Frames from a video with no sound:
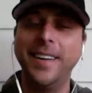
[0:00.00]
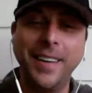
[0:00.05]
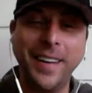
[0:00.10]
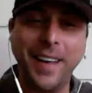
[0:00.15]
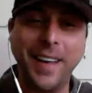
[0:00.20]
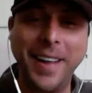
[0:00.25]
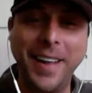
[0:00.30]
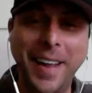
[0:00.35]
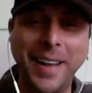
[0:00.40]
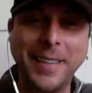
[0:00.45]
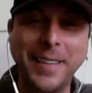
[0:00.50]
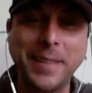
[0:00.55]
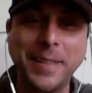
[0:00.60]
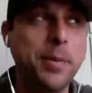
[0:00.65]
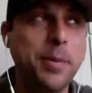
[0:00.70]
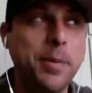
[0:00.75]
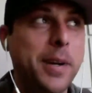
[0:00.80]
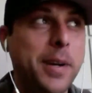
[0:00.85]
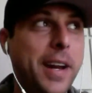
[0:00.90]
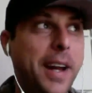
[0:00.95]
Yeah, it's a
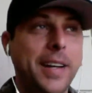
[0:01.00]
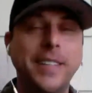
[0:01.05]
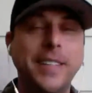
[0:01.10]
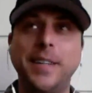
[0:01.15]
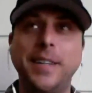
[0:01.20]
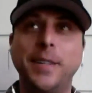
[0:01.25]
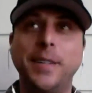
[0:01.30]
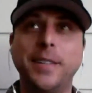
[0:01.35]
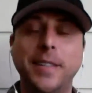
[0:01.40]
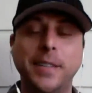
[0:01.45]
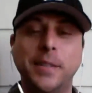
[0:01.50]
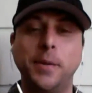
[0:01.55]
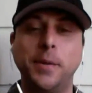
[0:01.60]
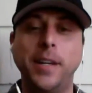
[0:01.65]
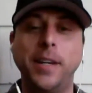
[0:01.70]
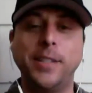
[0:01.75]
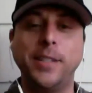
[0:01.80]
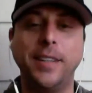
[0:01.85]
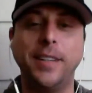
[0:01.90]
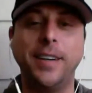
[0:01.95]
pretty ideal
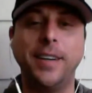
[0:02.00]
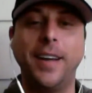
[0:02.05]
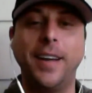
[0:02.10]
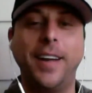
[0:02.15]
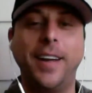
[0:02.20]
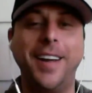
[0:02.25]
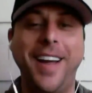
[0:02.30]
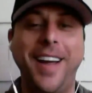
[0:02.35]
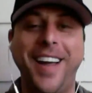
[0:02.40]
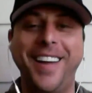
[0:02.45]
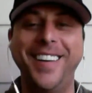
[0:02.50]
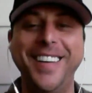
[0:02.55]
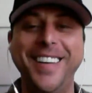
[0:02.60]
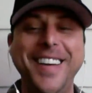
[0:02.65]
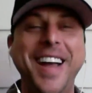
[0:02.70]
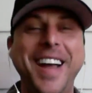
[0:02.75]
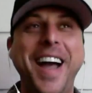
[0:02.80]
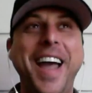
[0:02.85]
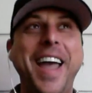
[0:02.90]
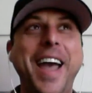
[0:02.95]
situation. I
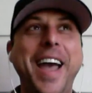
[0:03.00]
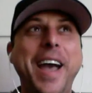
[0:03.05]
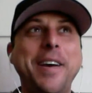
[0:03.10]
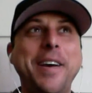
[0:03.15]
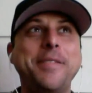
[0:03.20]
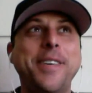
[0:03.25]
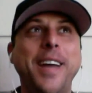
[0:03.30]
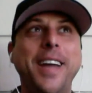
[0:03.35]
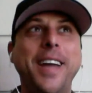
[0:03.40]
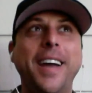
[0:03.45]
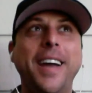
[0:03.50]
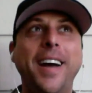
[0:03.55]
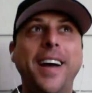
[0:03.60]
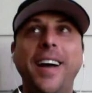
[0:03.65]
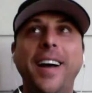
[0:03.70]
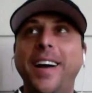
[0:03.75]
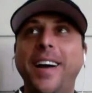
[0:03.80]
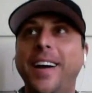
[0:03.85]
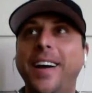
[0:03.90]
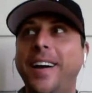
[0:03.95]
have
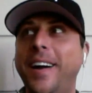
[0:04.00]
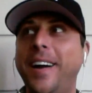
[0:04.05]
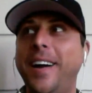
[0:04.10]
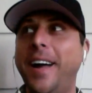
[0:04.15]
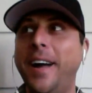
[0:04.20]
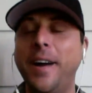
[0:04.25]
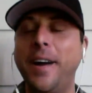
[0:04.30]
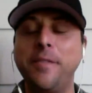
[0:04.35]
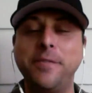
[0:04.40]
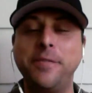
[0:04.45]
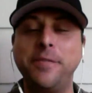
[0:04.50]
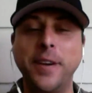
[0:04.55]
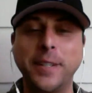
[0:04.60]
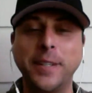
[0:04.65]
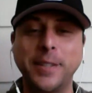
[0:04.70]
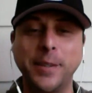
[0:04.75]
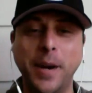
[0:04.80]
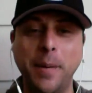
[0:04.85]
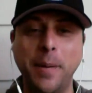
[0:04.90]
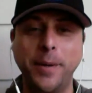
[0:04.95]
a
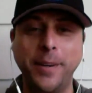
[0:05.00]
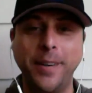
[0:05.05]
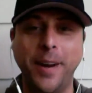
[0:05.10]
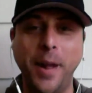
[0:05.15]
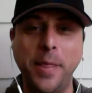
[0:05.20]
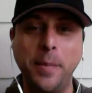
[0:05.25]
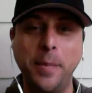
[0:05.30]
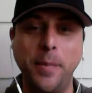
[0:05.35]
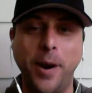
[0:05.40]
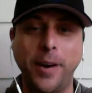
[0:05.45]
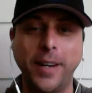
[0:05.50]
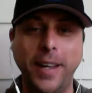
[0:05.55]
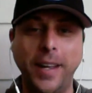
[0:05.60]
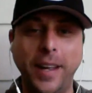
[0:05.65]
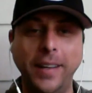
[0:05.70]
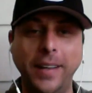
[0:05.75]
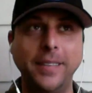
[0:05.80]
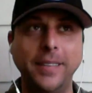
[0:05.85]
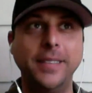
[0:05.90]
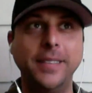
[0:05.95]
fixer-upper on the
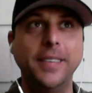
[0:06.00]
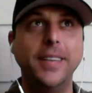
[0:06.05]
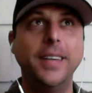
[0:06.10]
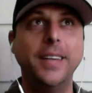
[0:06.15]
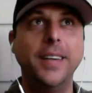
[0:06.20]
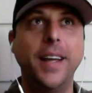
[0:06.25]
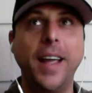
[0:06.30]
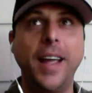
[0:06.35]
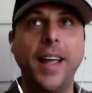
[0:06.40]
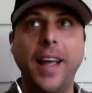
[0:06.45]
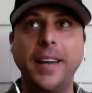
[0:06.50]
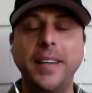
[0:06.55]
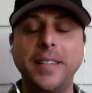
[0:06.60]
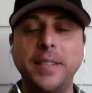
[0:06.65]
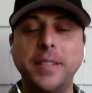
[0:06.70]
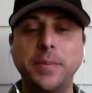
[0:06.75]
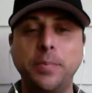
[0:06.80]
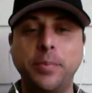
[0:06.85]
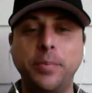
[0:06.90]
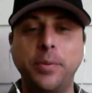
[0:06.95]
market, and
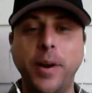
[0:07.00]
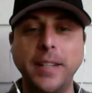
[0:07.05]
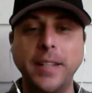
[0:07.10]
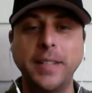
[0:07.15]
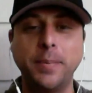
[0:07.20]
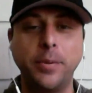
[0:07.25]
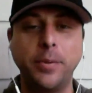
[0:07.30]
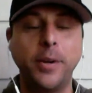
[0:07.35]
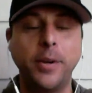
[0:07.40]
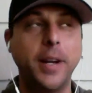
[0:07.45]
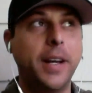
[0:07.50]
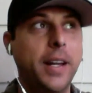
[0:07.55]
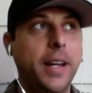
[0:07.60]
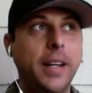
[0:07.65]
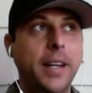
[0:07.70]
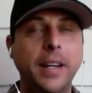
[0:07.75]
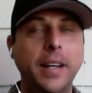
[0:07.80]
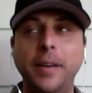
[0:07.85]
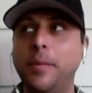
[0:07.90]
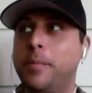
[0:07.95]
it's priced
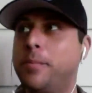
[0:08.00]
pretty